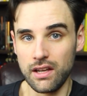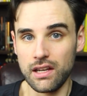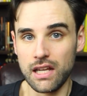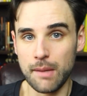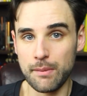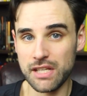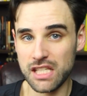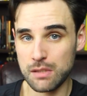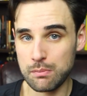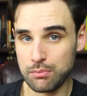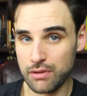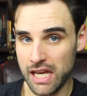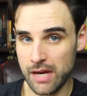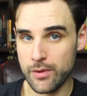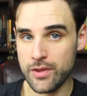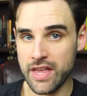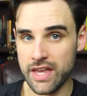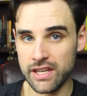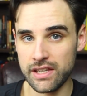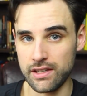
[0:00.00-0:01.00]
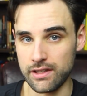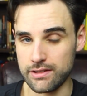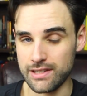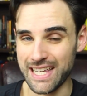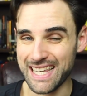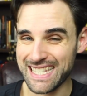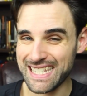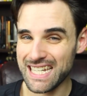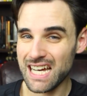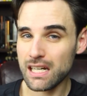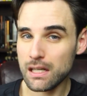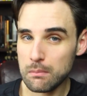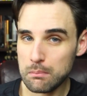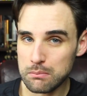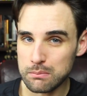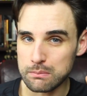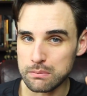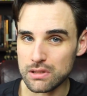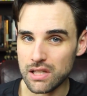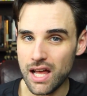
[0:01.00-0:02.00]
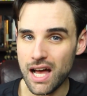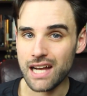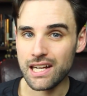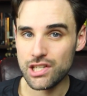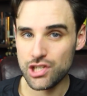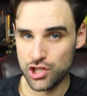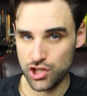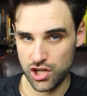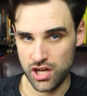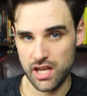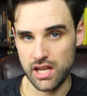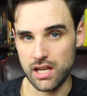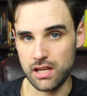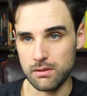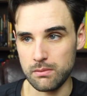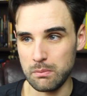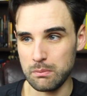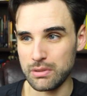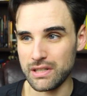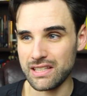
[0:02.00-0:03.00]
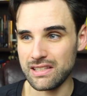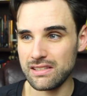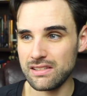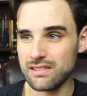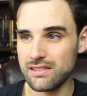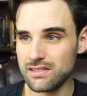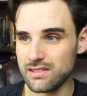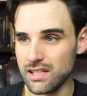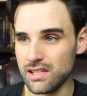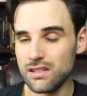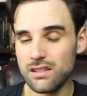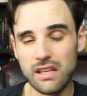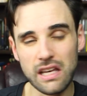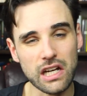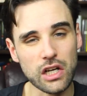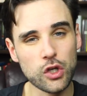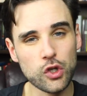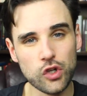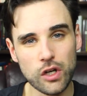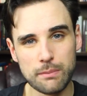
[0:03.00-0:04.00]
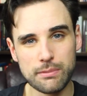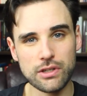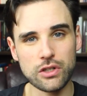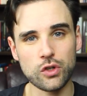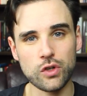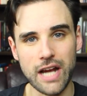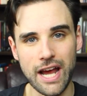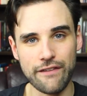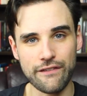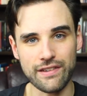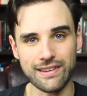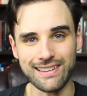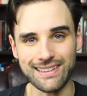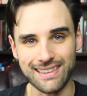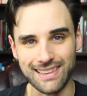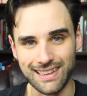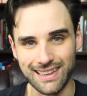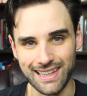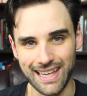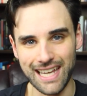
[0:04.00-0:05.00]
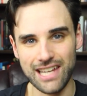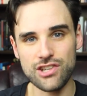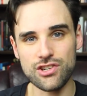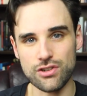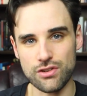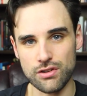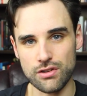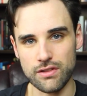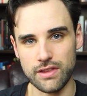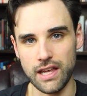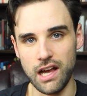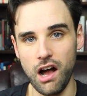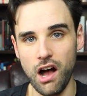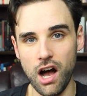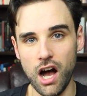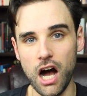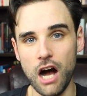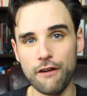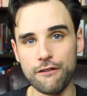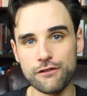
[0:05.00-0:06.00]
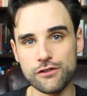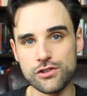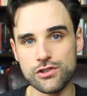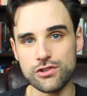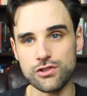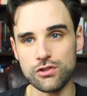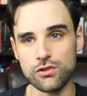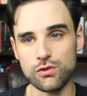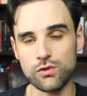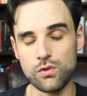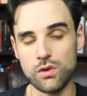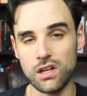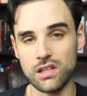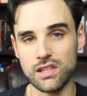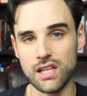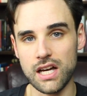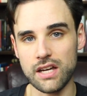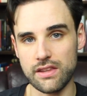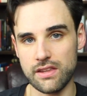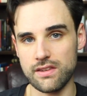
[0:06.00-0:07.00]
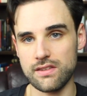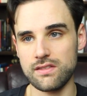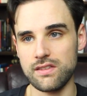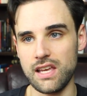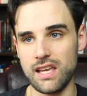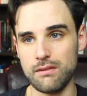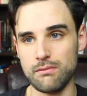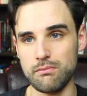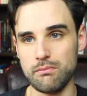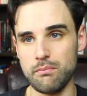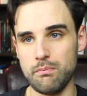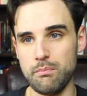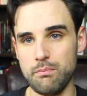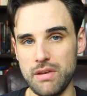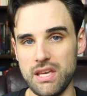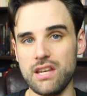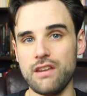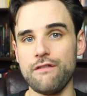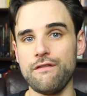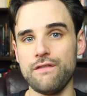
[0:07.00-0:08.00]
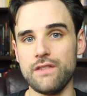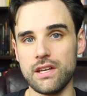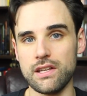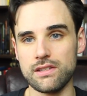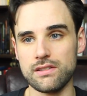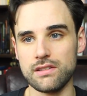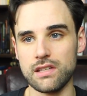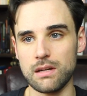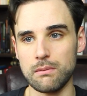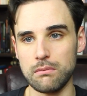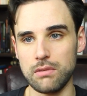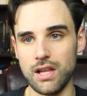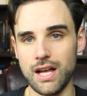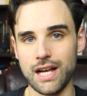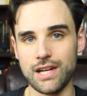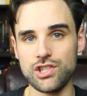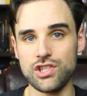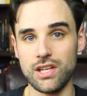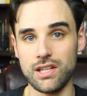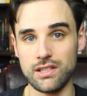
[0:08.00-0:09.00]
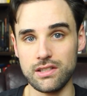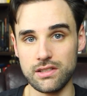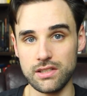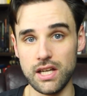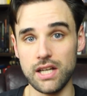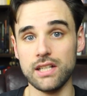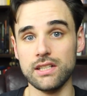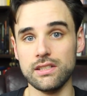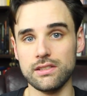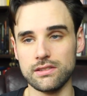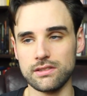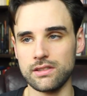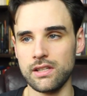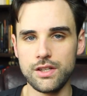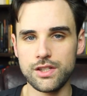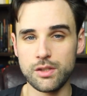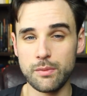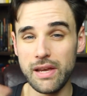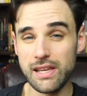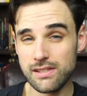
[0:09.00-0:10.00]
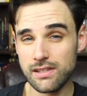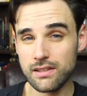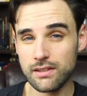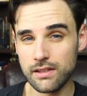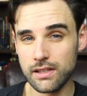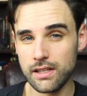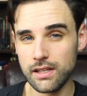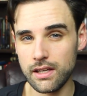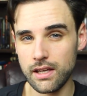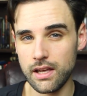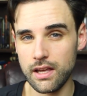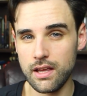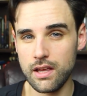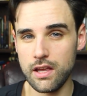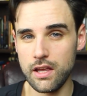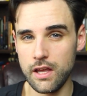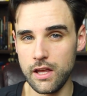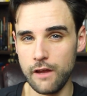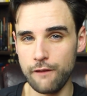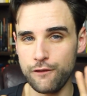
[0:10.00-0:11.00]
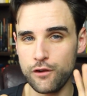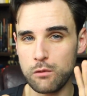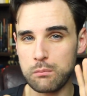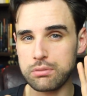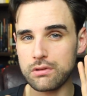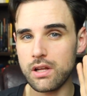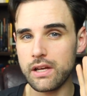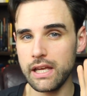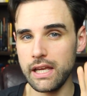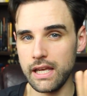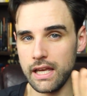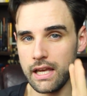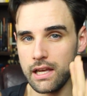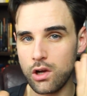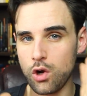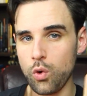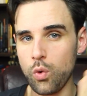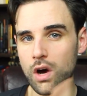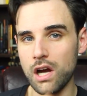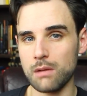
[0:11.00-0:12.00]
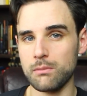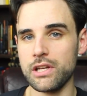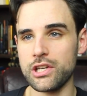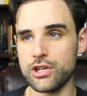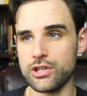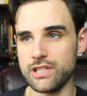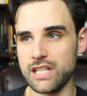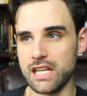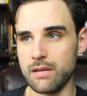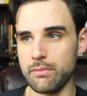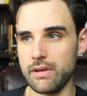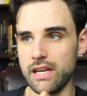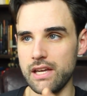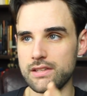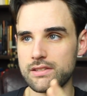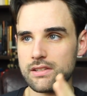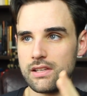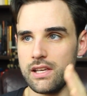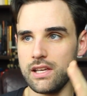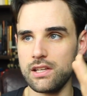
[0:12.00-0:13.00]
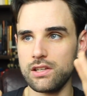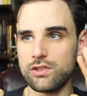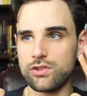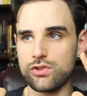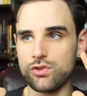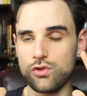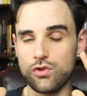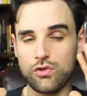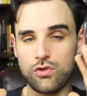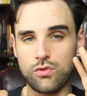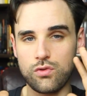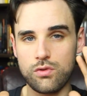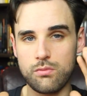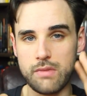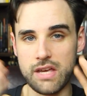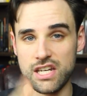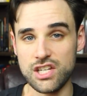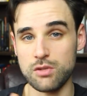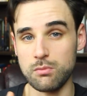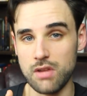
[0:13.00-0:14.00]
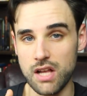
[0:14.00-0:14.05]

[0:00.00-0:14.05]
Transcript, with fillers: Let me explain what that is. It's not a blockchain, but it's still a cryptographic ledger that offers you a lot of the same benefits that a blockchain does. So basically, if you're plugging in Quantum Ledger database into the managed